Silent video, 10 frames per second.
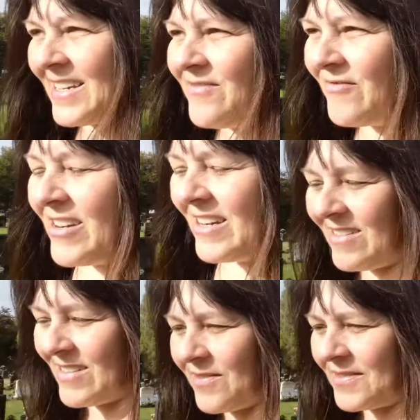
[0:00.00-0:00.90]
I didn't
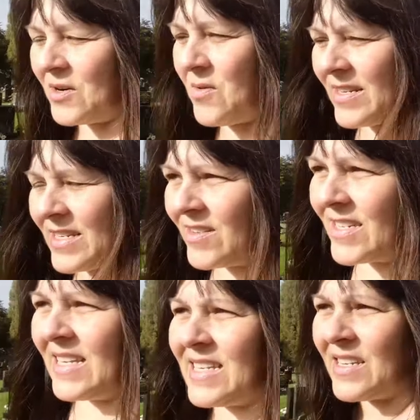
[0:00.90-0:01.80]
realise I was quite so
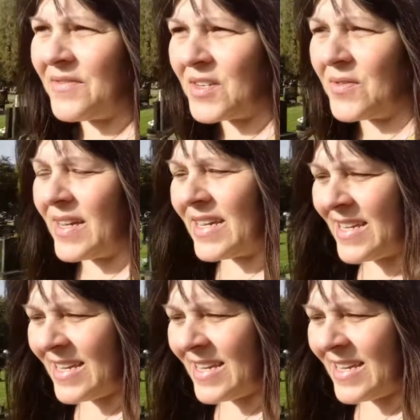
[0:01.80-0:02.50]
sensitive to it.